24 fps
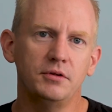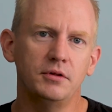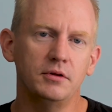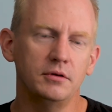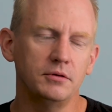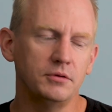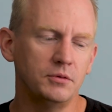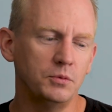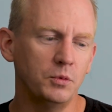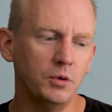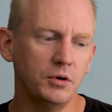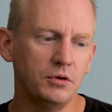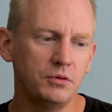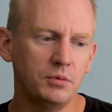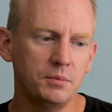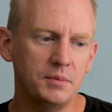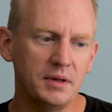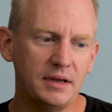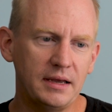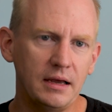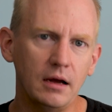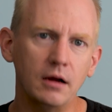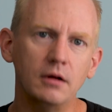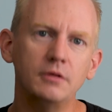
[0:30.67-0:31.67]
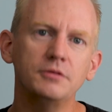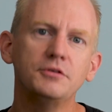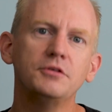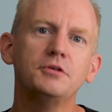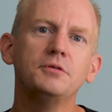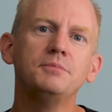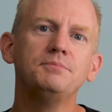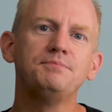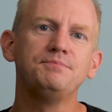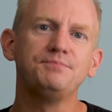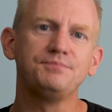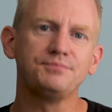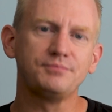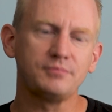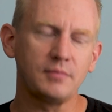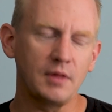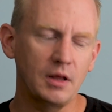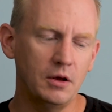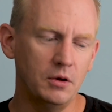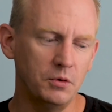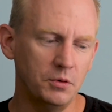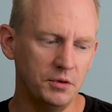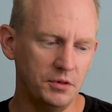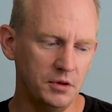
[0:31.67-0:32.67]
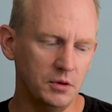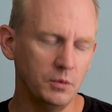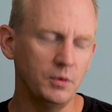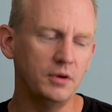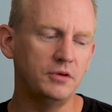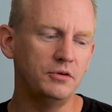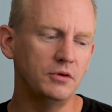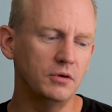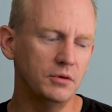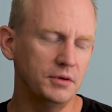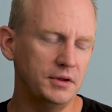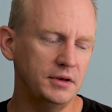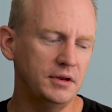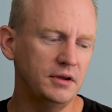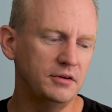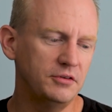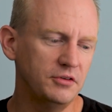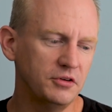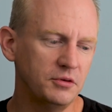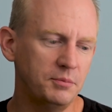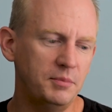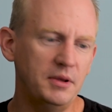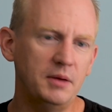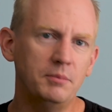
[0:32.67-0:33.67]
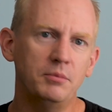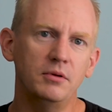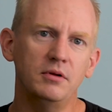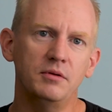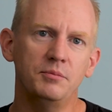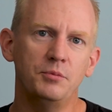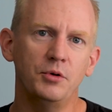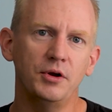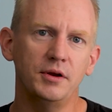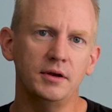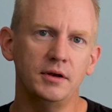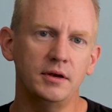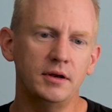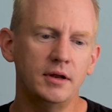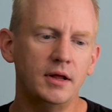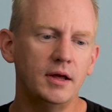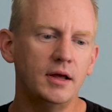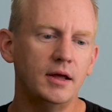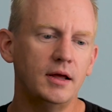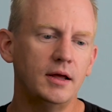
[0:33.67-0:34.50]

There's words from the Celts, who were the original indigenous people of Britain.